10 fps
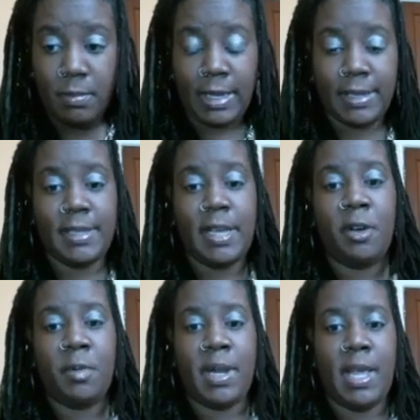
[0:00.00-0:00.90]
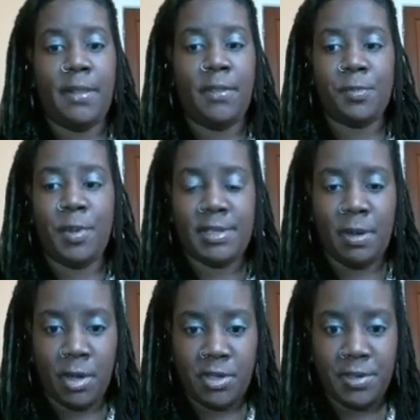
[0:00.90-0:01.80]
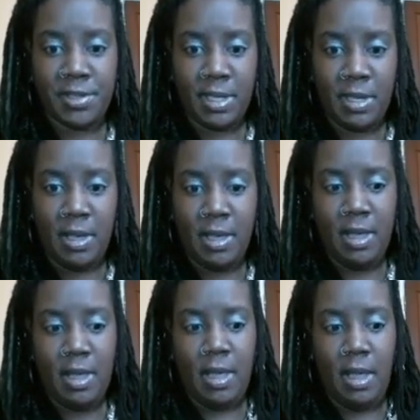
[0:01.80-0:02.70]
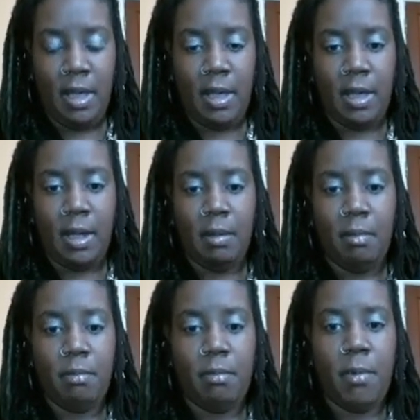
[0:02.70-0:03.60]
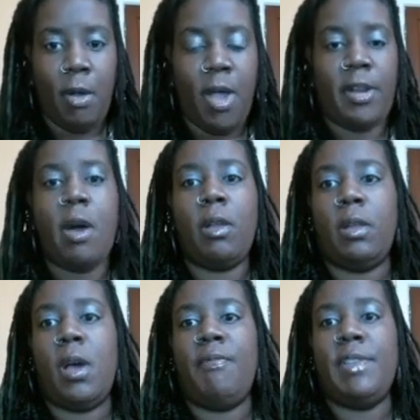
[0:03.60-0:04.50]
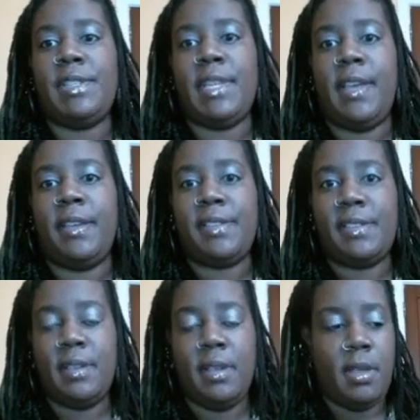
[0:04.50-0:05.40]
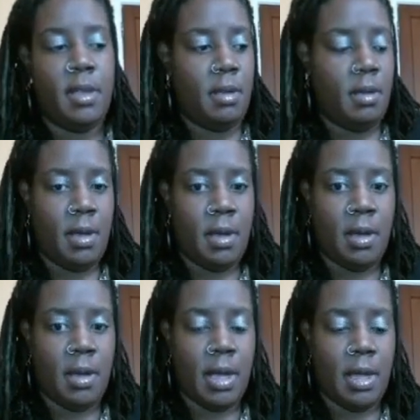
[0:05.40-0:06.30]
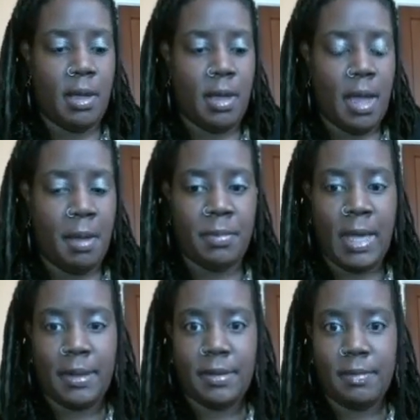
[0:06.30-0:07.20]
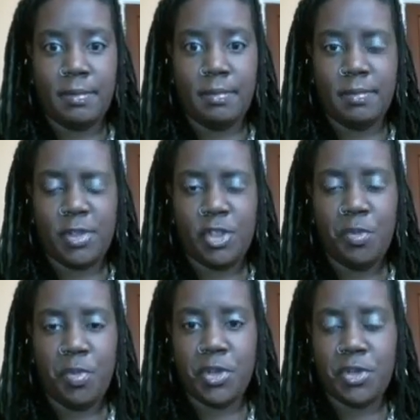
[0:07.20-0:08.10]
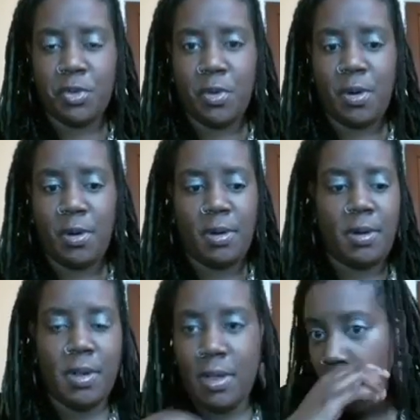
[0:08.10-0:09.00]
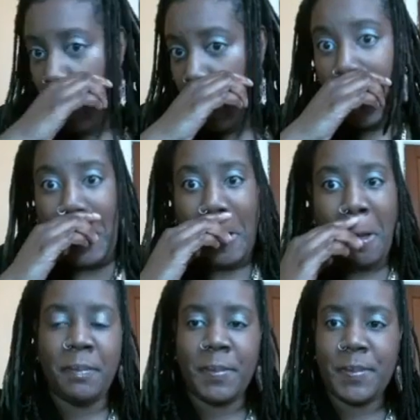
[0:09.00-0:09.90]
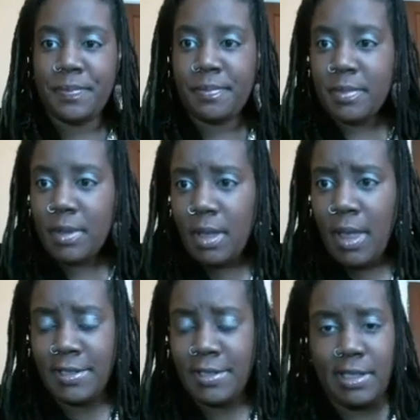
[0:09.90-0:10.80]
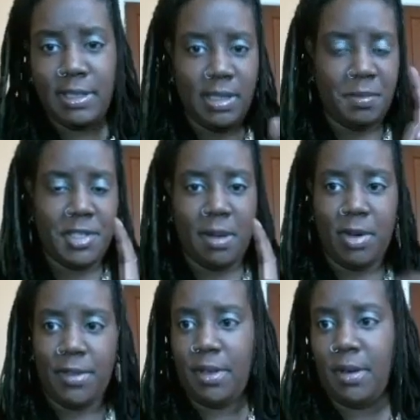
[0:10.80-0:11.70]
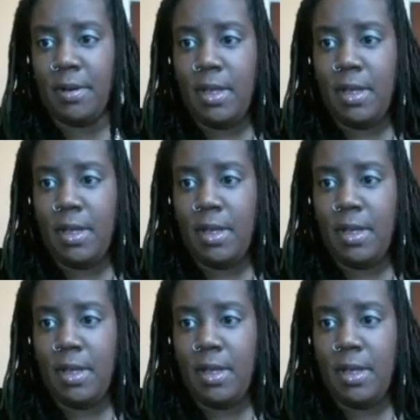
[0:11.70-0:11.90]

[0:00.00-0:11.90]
Like I said, I don't want to edit this because I want you to see around how long this takes. I'm not super sure. Actually, let me stop right there.